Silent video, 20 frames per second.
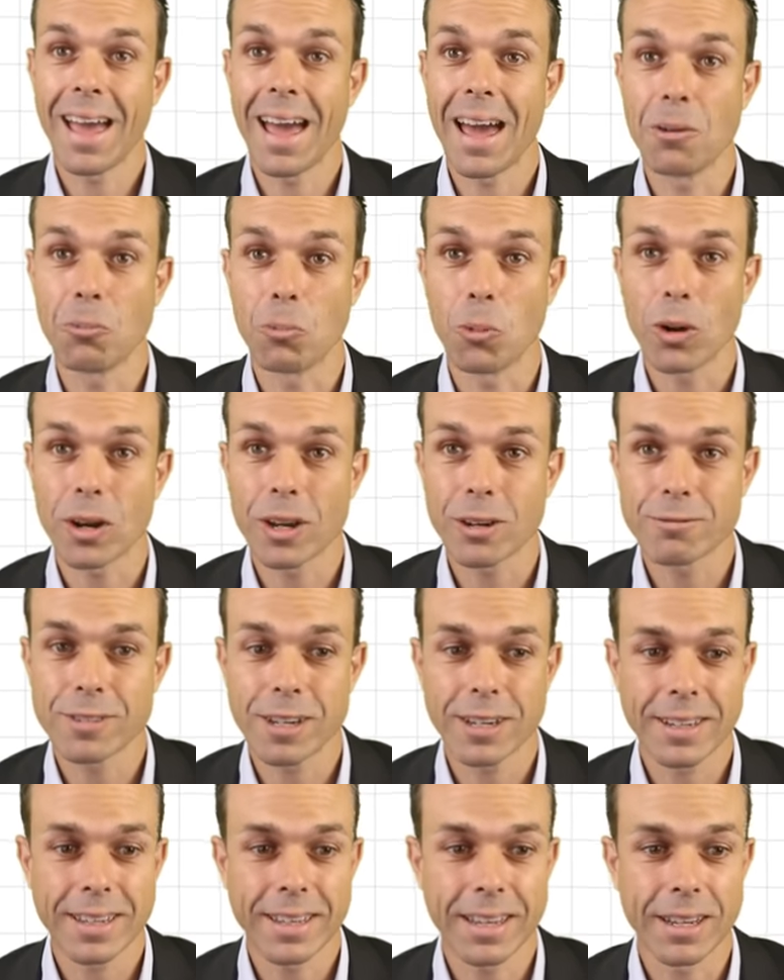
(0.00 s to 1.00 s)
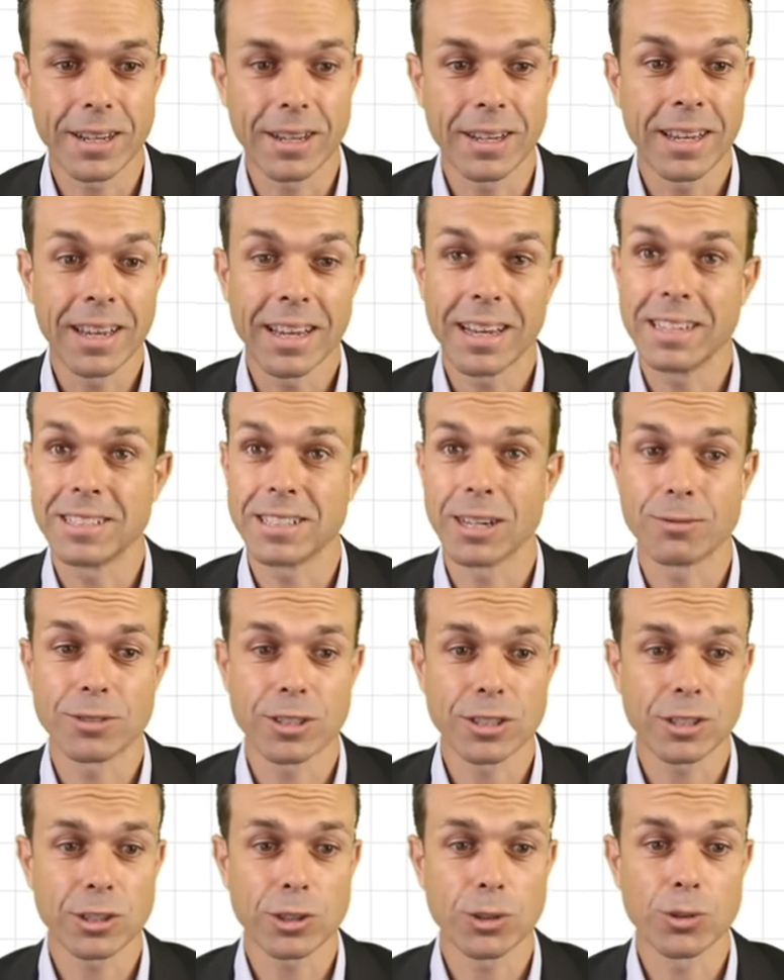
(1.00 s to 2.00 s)
And what I've done here is I've
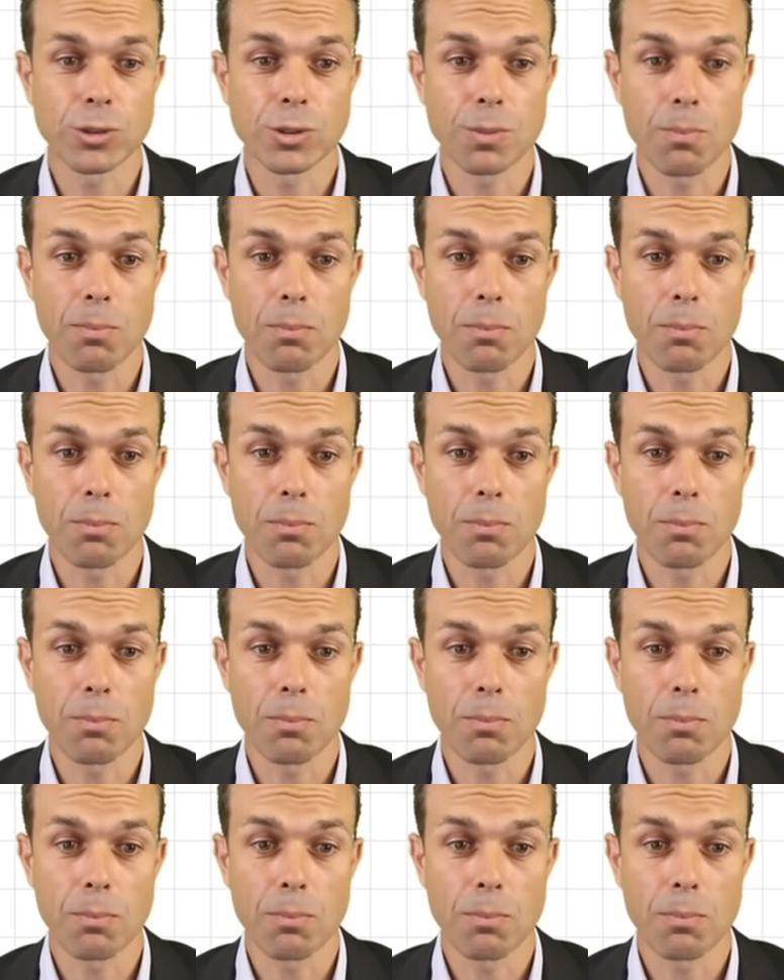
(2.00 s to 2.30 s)
just used